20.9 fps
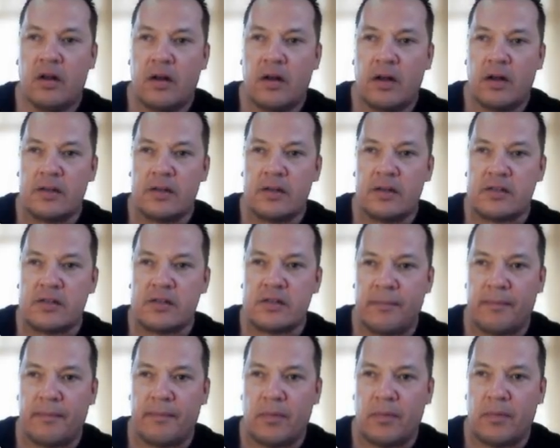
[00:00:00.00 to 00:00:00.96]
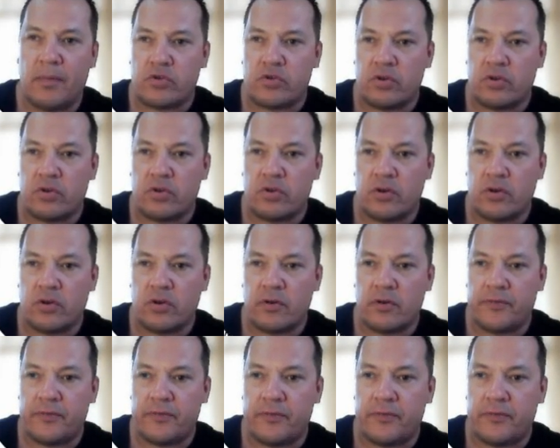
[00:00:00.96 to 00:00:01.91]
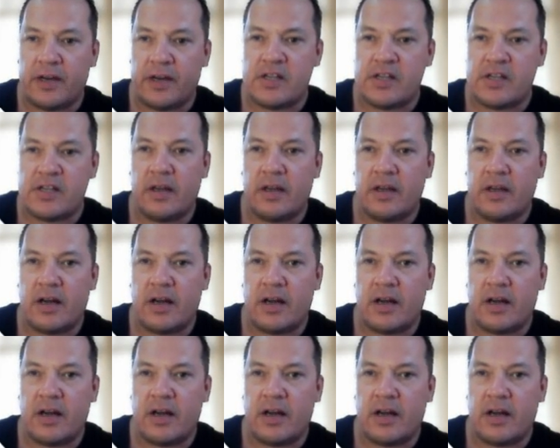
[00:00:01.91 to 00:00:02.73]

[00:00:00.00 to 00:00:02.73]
some most frequently asked